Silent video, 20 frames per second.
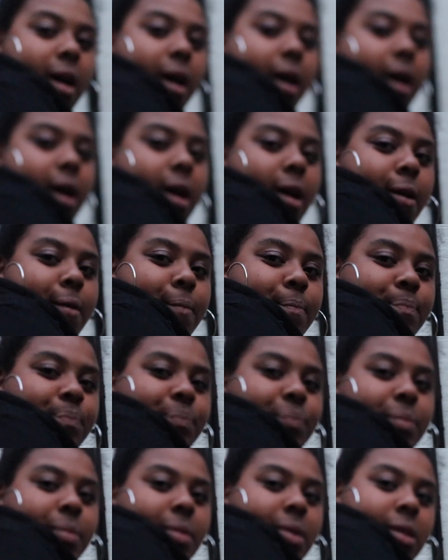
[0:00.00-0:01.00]
arm.
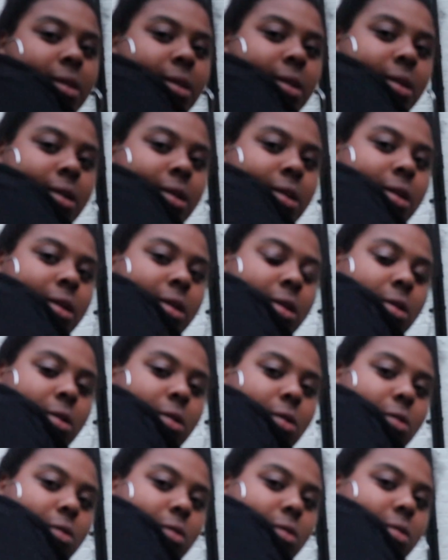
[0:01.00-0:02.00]

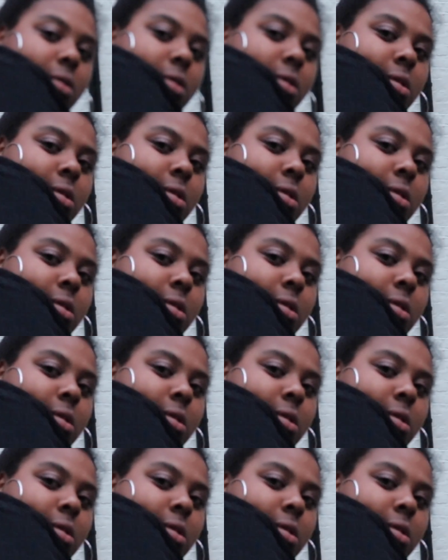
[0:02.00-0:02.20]
Ooh.